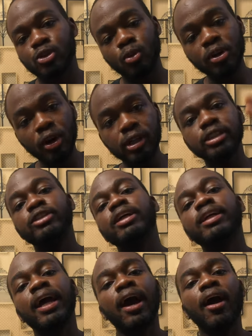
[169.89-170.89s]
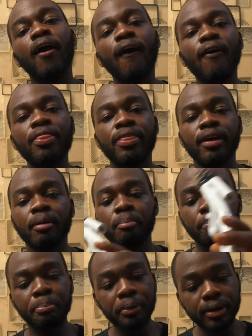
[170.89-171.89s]
100 on there,
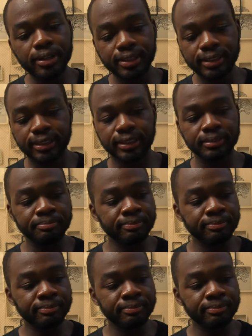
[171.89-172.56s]
but